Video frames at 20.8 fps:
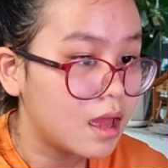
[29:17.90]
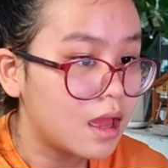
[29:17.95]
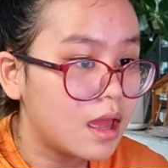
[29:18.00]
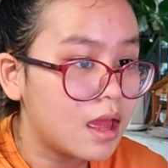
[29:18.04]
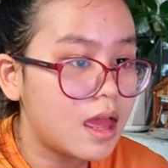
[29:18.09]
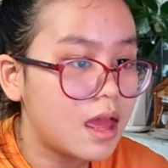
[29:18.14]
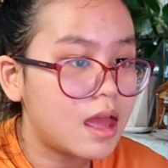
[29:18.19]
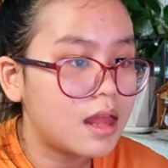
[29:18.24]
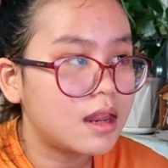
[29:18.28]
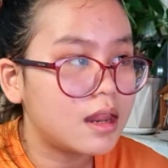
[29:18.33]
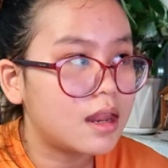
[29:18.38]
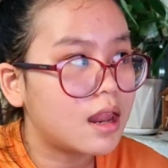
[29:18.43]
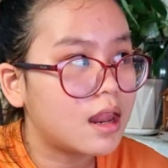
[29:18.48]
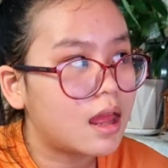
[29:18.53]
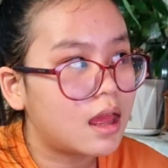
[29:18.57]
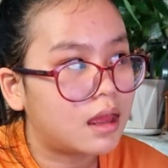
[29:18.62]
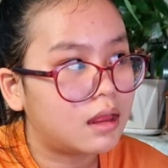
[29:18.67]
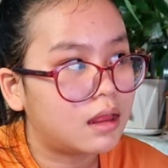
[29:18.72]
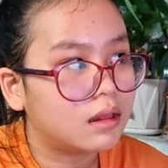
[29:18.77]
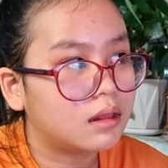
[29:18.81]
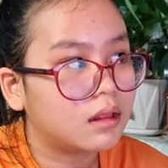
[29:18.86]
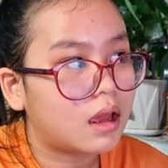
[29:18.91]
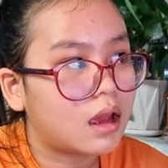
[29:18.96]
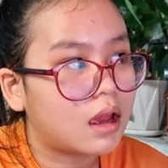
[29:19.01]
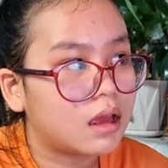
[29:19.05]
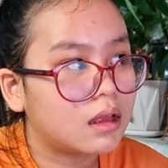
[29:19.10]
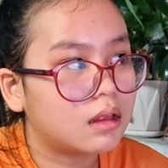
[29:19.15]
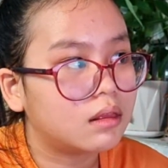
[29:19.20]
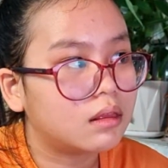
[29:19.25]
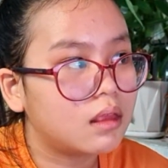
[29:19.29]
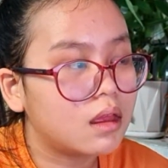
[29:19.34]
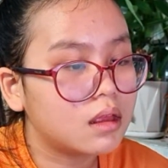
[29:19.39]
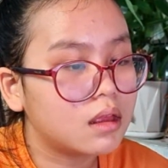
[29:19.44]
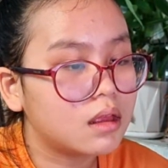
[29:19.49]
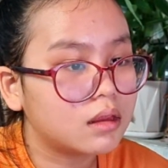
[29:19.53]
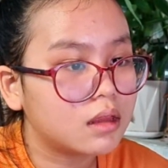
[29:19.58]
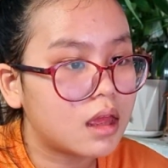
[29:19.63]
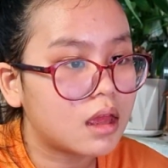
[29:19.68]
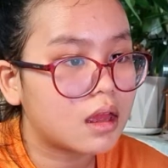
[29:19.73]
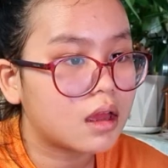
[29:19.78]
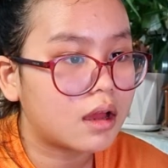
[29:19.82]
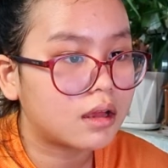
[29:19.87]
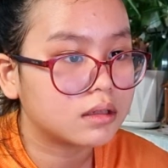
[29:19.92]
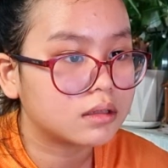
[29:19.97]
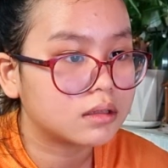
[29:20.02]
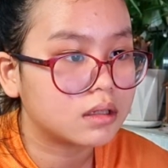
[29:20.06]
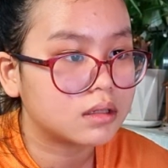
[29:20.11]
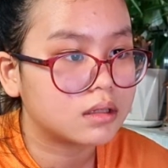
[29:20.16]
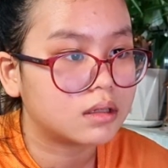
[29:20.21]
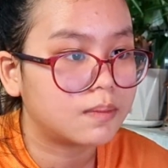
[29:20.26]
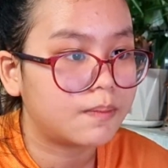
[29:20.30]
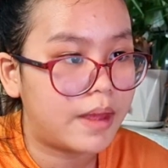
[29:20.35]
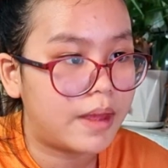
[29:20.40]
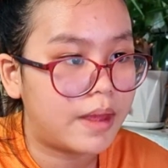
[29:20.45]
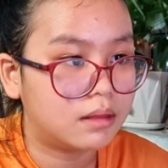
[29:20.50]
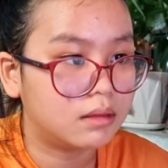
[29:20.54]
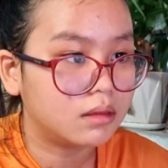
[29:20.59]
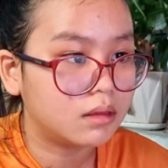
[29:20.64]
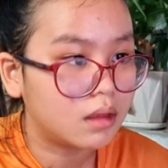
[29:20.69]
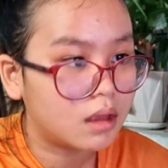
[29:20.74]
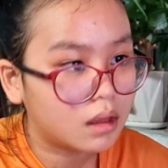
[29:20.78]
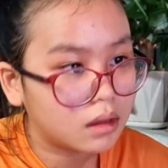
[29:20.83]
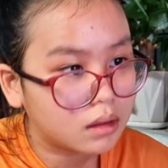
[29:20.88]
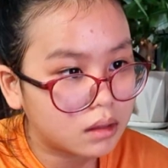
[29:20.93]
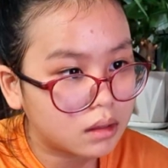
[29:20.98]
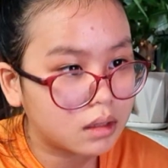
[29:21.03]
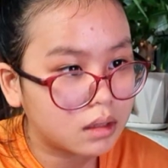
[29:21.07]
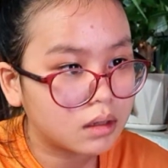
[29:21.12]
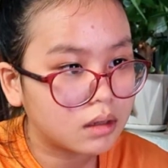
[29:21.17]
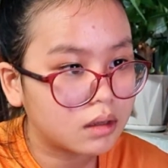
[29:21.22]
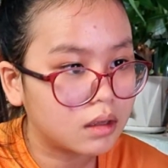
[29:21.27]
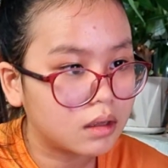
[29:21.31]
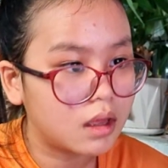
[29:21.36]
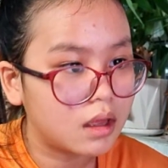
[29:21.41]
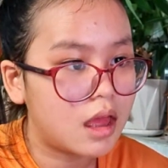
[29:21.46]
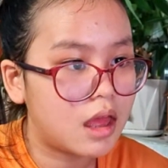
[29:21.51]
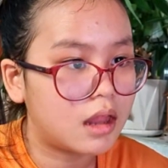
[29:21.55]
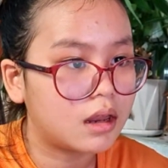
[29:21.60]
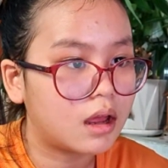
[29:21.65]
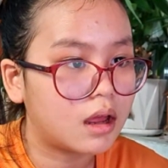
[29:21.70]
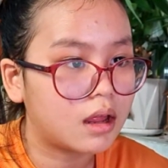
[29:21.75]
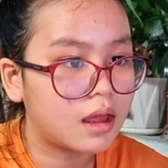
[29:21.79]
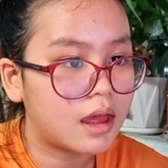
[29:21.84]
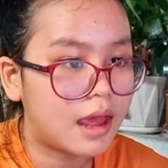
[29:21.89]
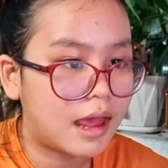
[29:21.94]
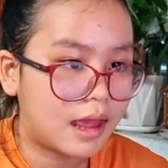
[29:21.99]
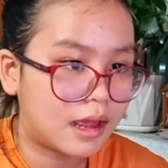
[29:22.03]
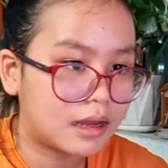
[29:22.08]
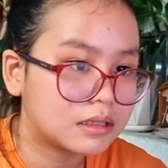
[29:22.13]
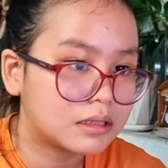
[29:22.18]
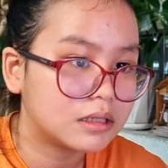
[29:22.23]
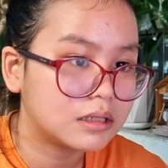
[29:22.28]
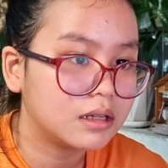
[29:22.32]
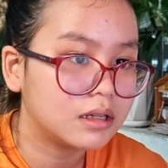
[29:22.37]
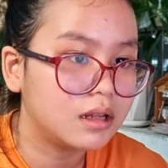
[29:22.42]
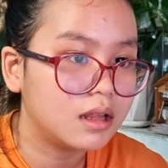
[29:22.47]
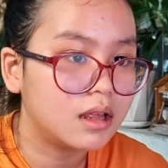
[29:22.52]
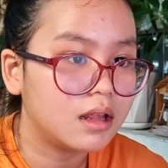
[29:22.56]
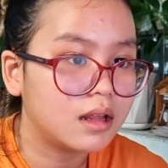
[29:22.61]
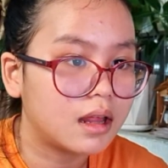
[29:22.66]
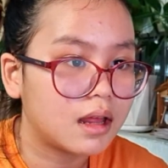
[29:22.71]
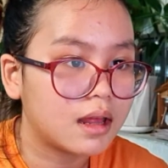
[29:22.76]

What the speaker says: And then I think they got suspended and not actually